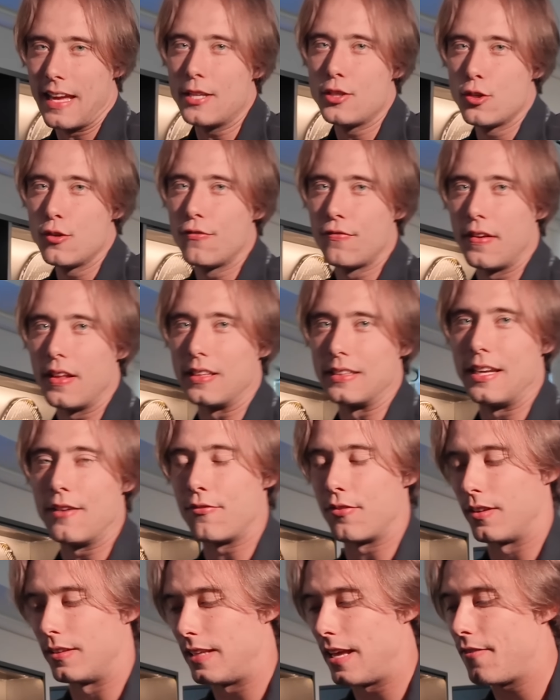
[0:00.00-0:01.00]
they do feel
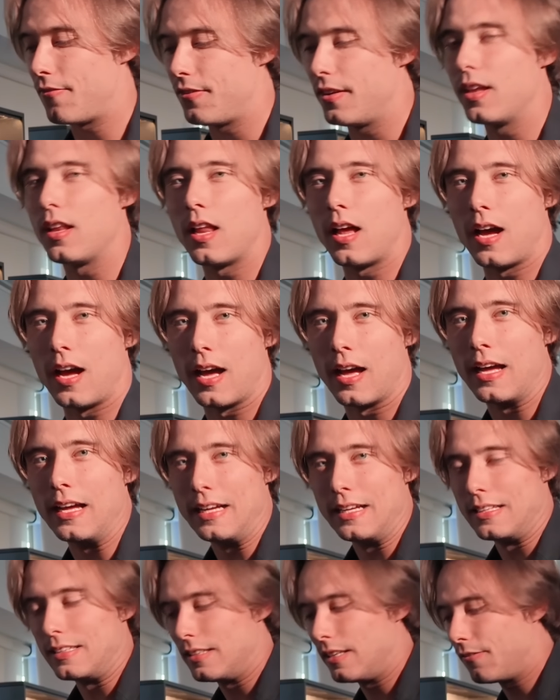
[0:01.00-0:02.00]
different. They feel uh,
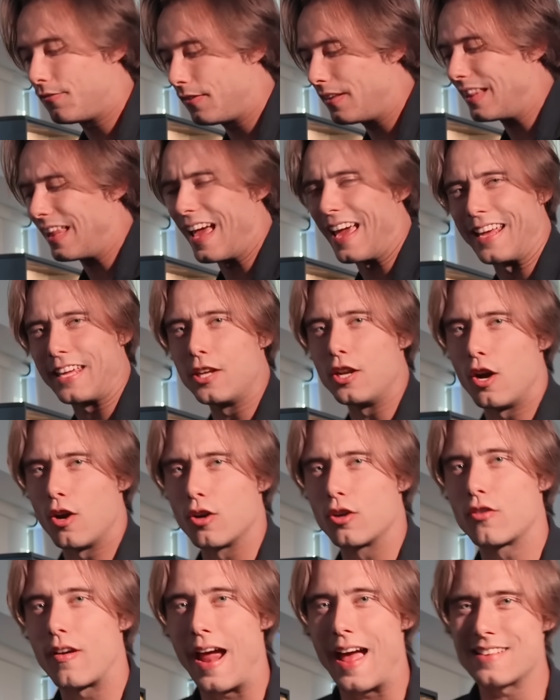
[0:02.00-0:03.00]
they feel like, you
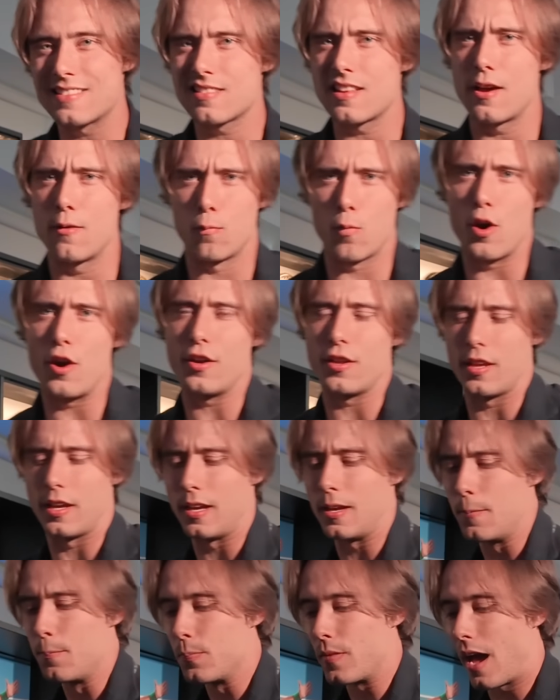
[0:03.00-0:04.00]
know, Grand Slam worthy.
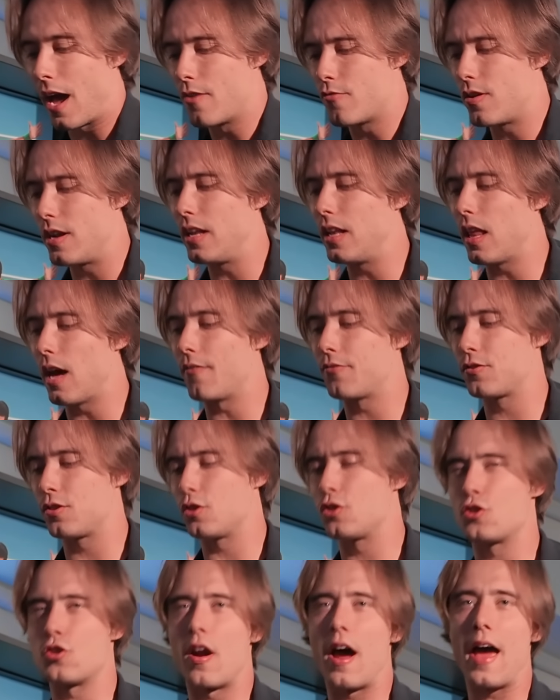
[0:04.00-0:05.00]
I'd really love
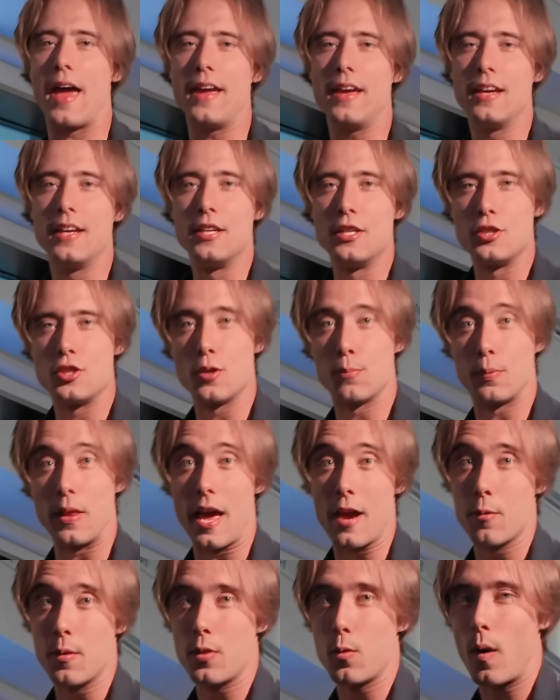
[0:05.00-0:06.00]
to try to
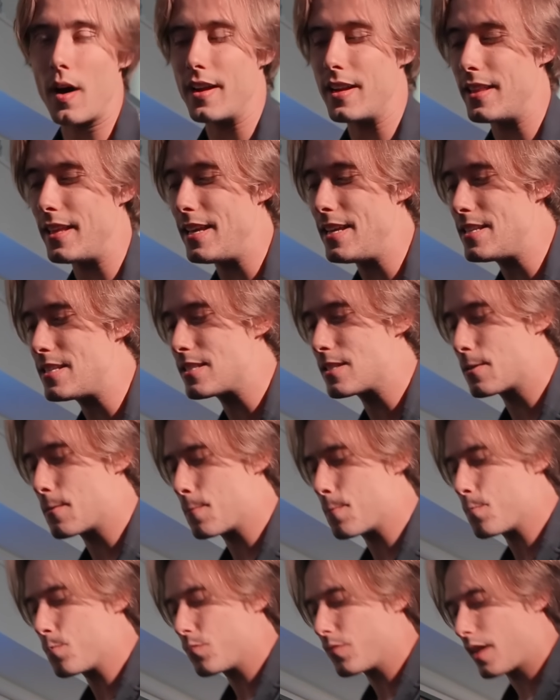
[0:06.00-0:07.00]
play with one of these.
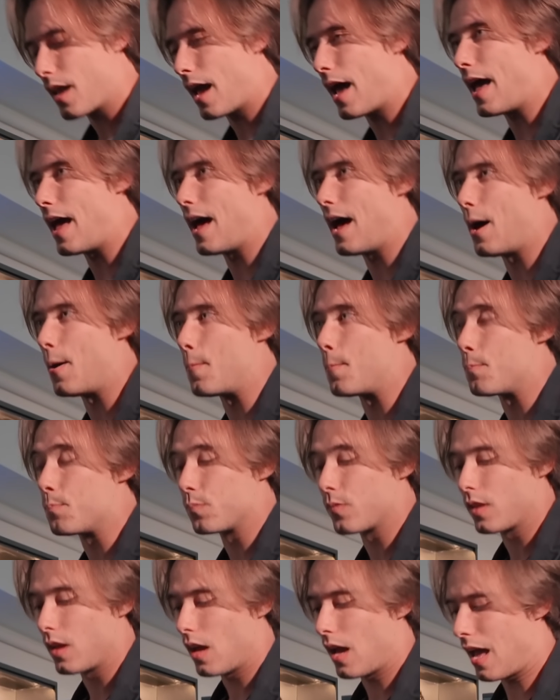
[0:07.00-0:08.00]
Um,
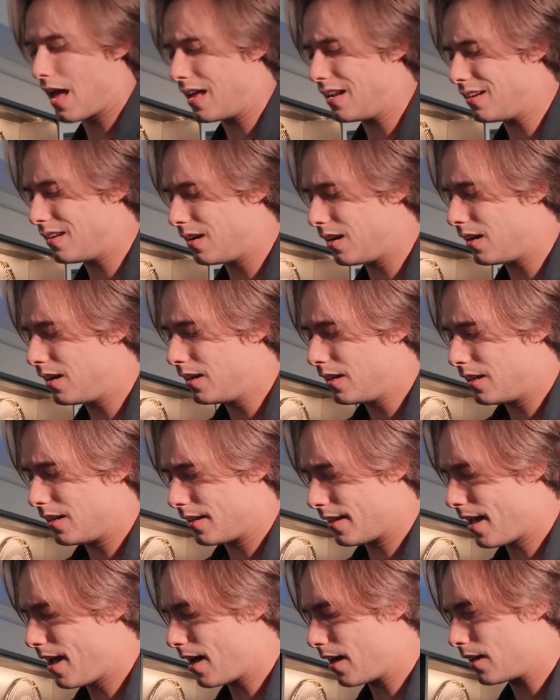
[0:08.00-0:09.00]
and uh,
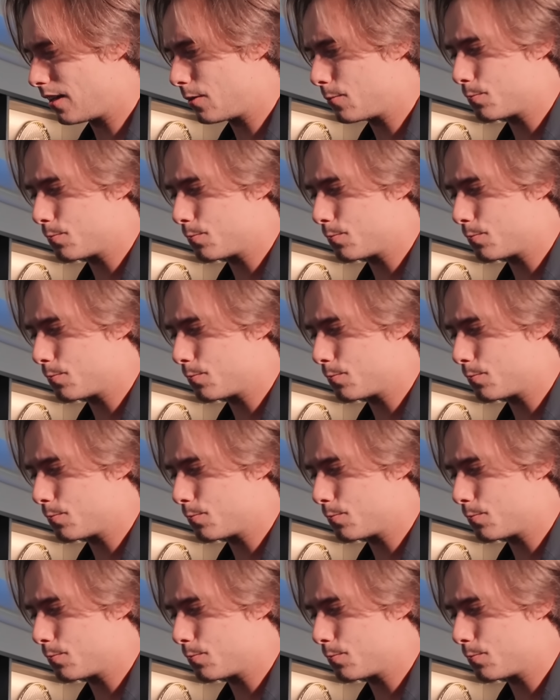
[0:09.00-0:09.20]
yeah,